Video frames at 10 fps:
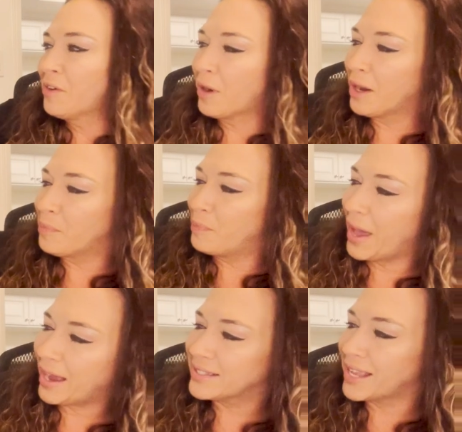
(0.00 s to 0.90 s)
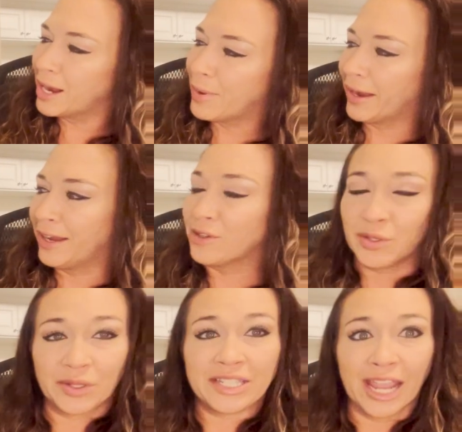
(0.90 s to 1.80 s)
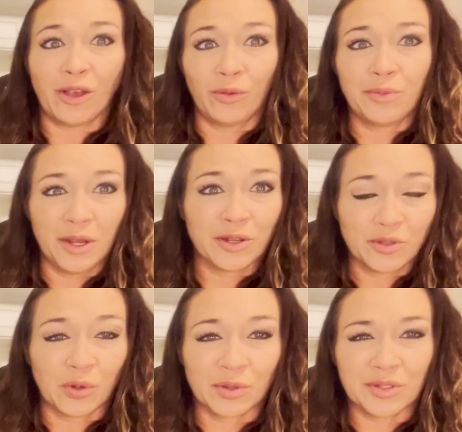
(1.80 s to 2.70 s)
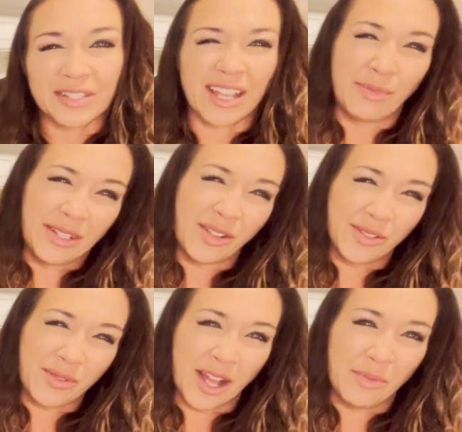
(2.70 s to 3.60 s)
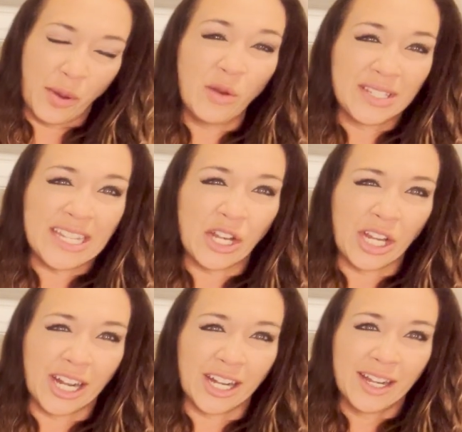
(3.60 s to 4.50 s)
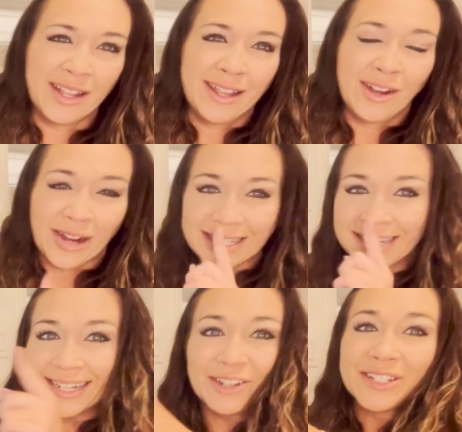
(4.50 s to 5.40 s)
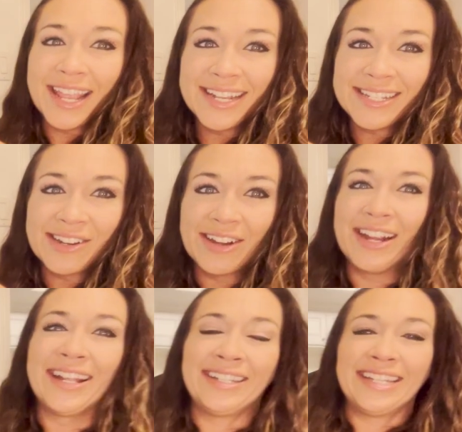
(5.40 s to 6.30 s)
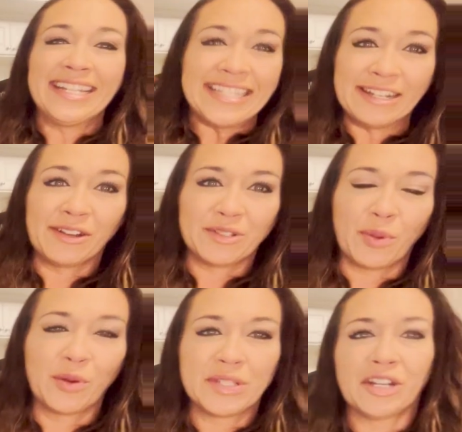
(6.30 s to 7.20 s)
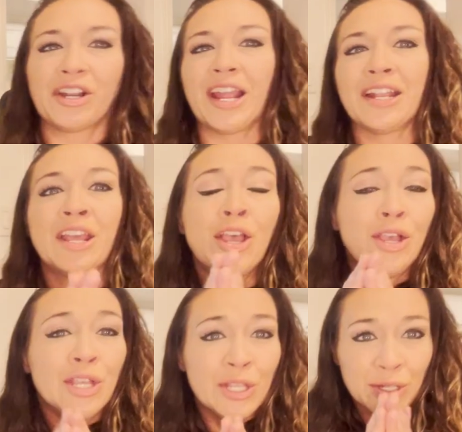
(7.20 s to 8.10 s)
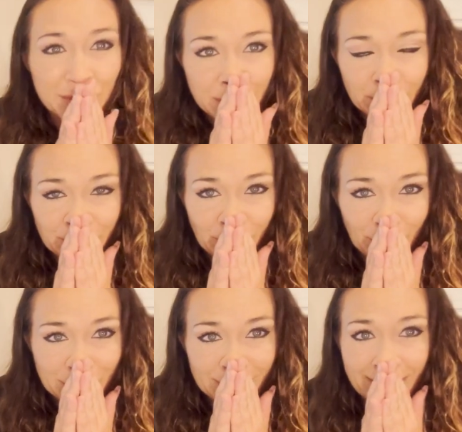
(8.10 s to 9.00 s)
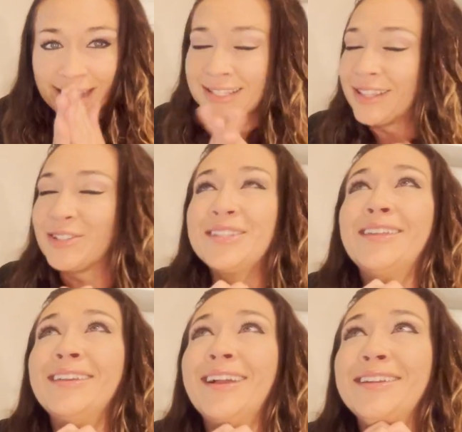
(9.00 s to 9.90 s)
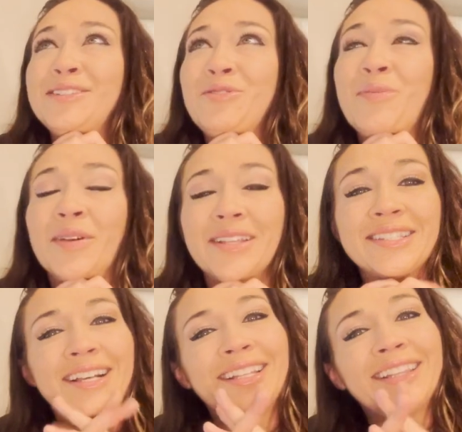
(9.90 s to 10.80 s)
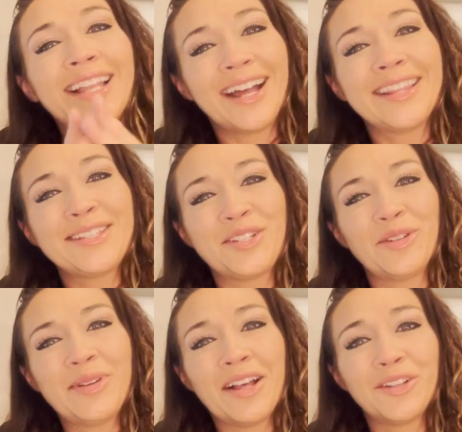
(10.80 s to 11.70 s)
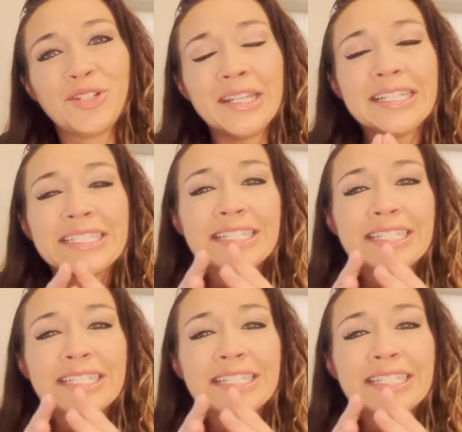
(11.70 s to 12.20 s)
right? Back side, back here. So his tail would be on his dorsal side, but it's also kind of posterior, right? It's not near his anterior end, it's near his posterior end. So unfortunately, guys, and there's nothing I can do about this, a lot of this terminology